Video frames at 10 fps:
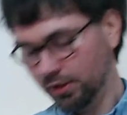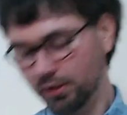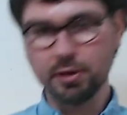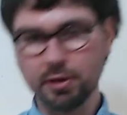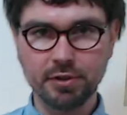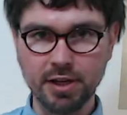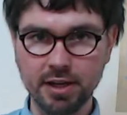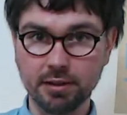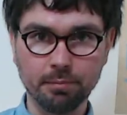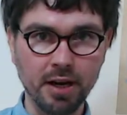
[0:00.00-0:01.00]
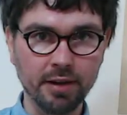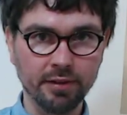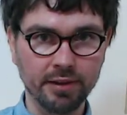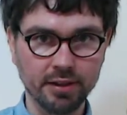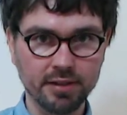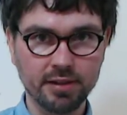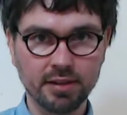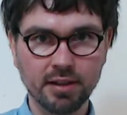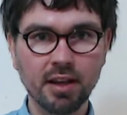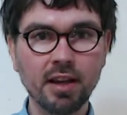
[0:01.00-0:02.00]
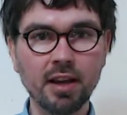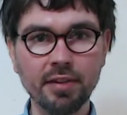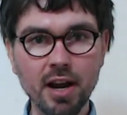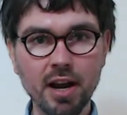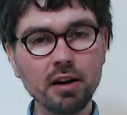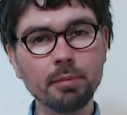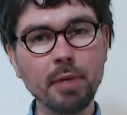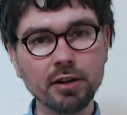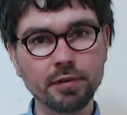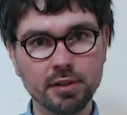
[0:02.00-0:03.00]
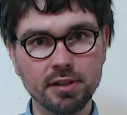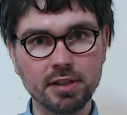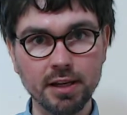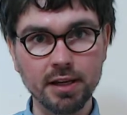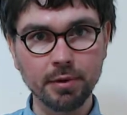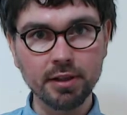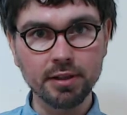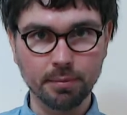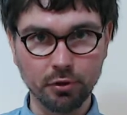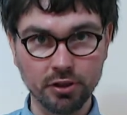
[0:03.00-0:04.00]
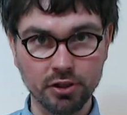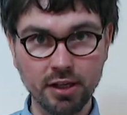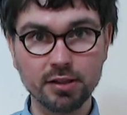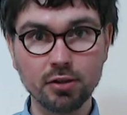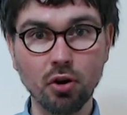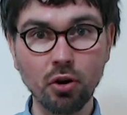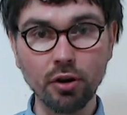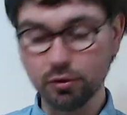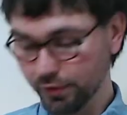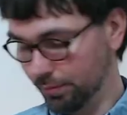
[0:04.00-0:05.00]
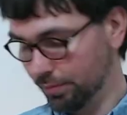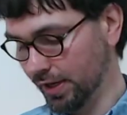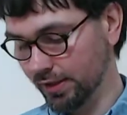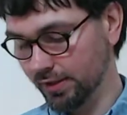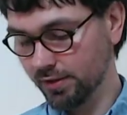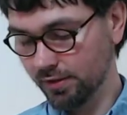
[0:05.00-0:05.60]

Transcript: represented by this. And there are a bunch of sustainability projects all over the place.